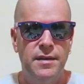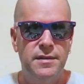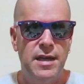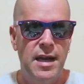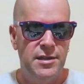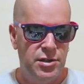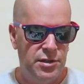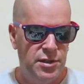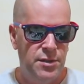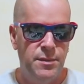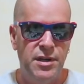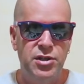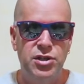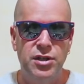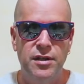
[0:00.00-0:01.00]
attach it to
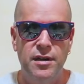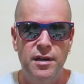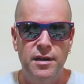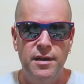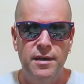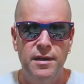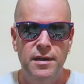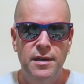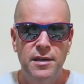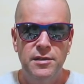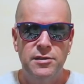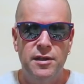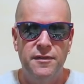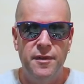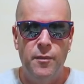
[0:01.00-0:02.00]
my shirt,
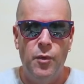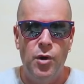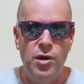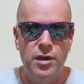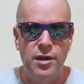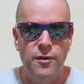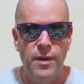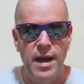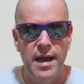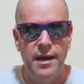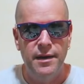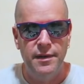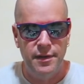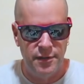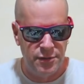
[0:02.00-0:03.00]
so if I'm walking
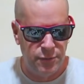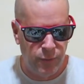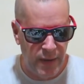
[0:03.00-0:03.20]
around and there's